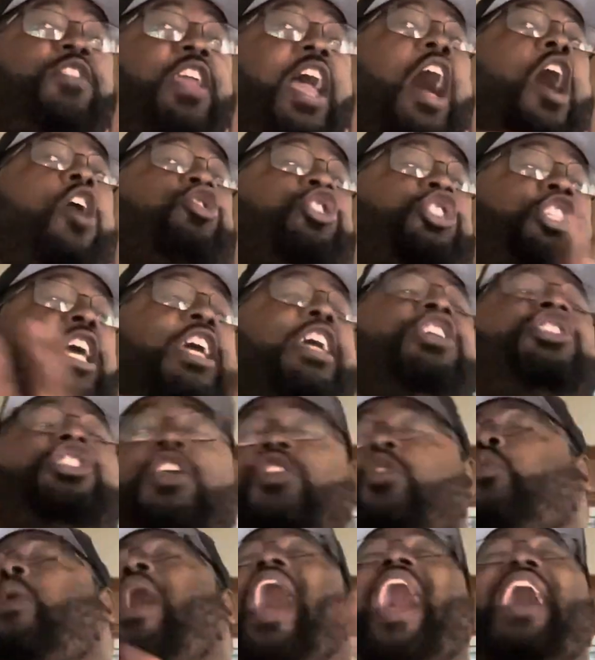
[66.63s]
y'all share each
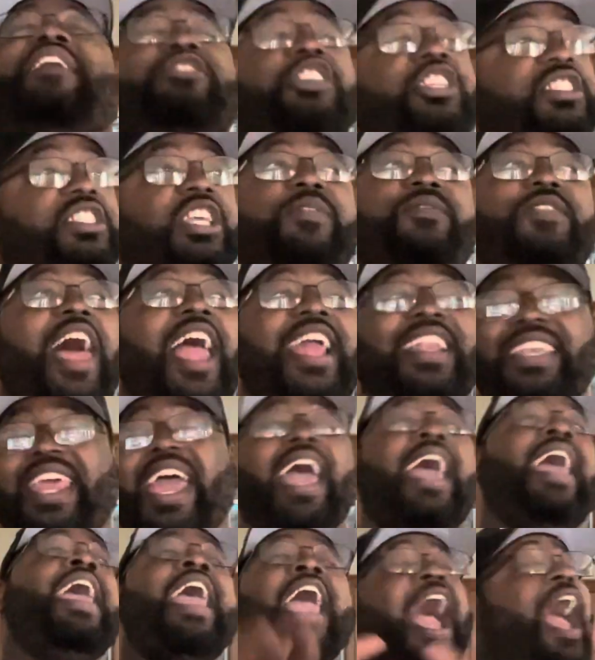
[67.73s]
other wives and stuff like
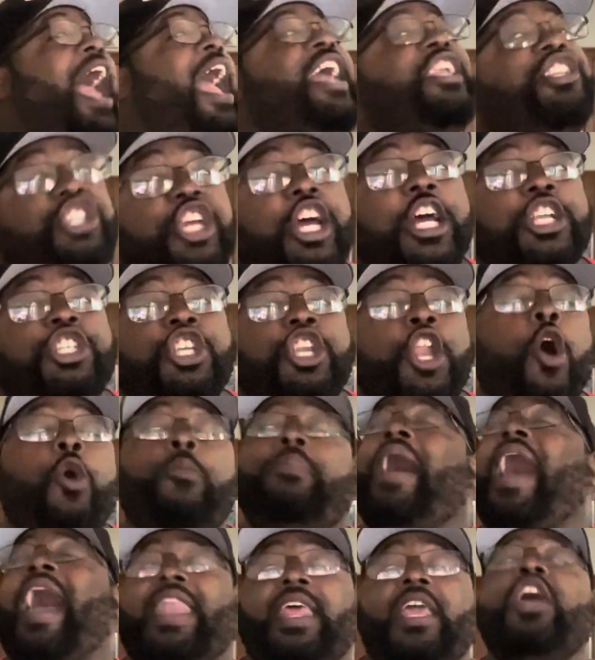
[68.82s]
that. I ain't judging
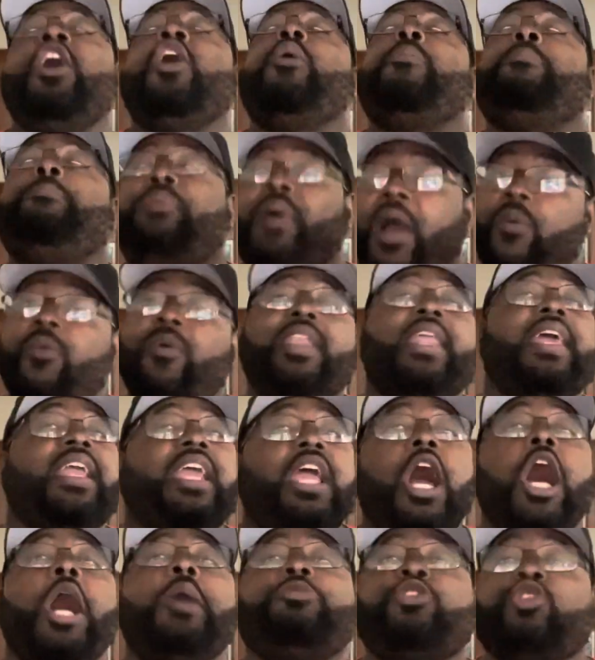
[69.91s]
nobody. But when it
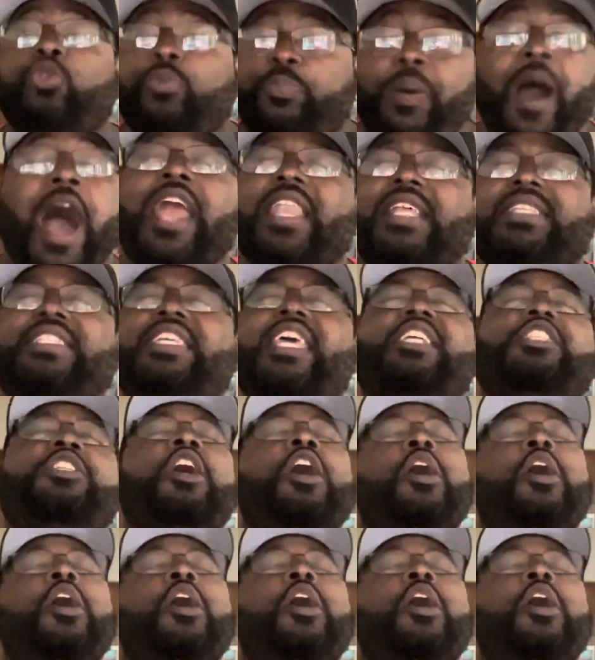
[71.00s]
comes to politics,